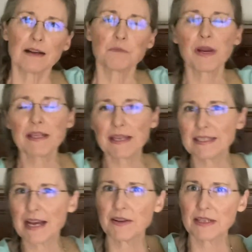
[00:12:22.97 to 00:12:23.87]
break that
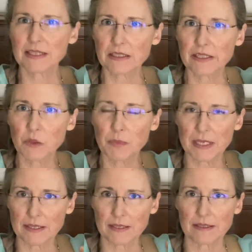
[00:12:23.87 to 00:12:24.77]
down into little
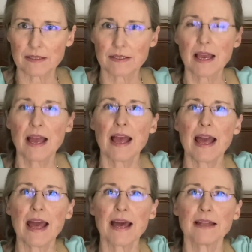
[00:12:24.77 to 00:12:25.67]
pieces,
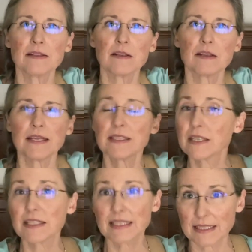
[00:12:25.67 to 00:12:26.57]
and
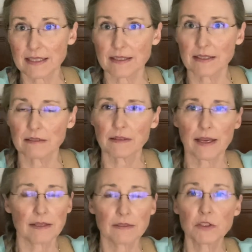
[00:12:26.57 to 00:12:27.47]
until it's easy,
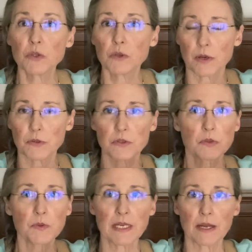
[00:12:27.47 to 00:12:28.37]
like 2 notes,
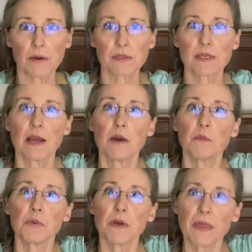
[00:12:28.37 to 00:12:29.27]
3 notes.
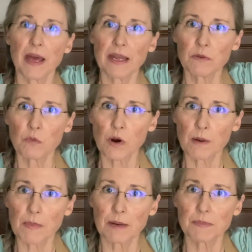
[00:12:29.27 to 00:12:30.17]
Put that in
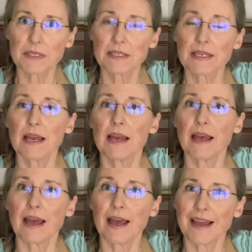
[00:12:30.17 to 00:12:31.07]
warm-ups
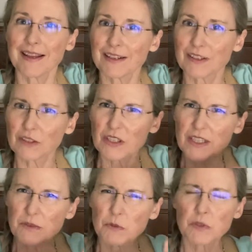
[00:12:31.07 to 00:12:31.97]
and look
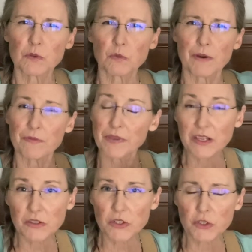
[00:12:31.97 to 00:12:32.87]
at what
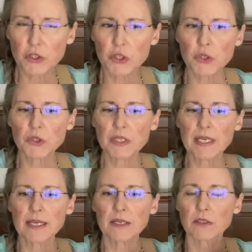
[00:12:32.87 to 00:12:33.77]
fingers you're
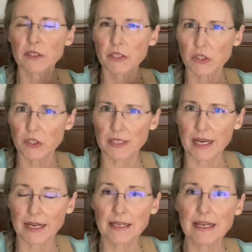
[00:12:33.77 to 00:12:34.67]
choosing, look at your
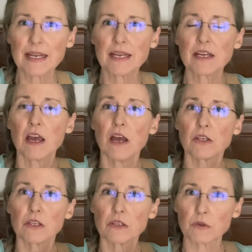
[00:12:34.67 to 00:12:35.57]
technique,
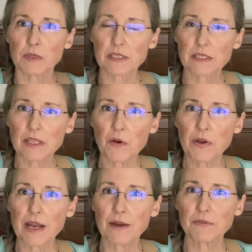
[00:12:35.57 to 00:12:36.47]
do it slow
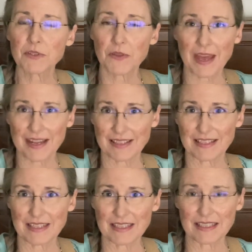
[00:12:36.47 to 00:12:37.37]
enough so that
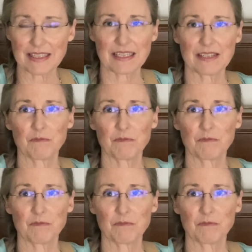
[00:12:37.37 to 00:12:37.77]
it's easy.